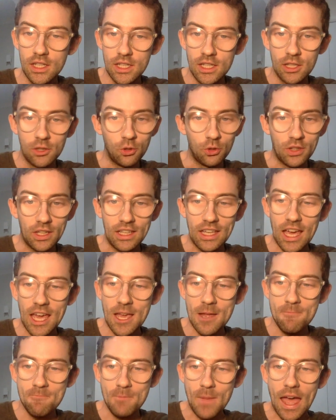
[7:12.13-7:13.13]
Look, they
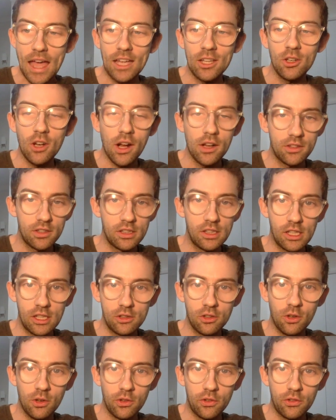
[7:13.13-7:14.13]
came agonisingly
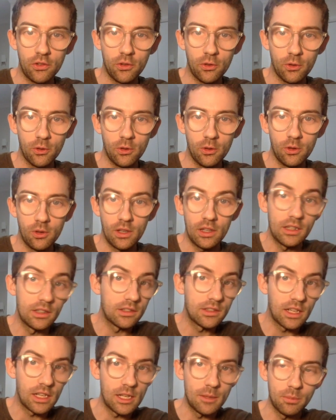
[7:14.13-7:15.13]
close to at least
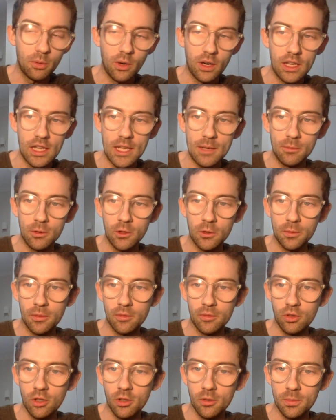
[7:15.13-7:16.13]
getting a point here, Brisbane
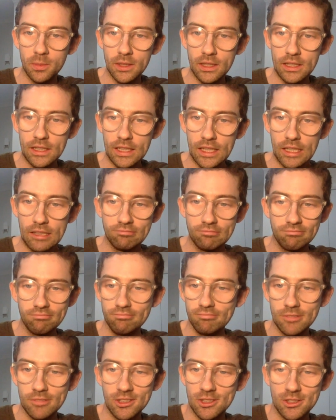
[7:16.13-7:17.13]
Roar. But again,
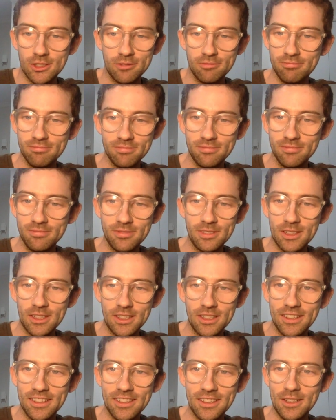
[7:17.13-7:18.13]
it's just
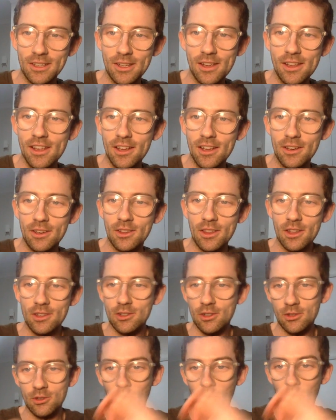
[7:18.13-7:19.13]
there's
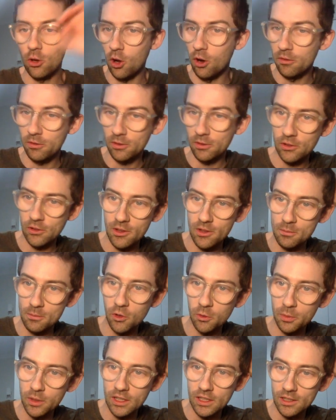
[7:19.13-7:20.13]
just no confidence that
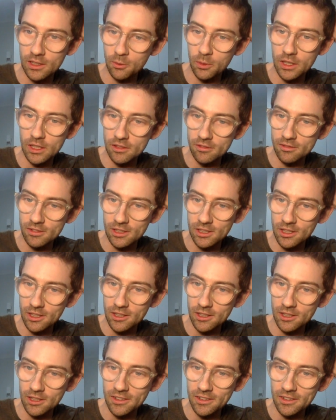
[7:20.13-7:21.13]
Brisbane are going to win,
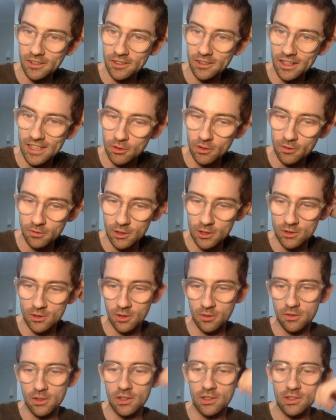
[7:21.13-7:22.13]
any games to finish
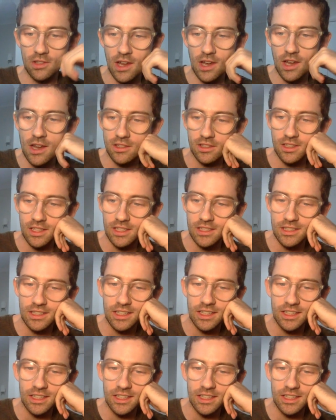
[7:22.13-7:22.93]
off this season. And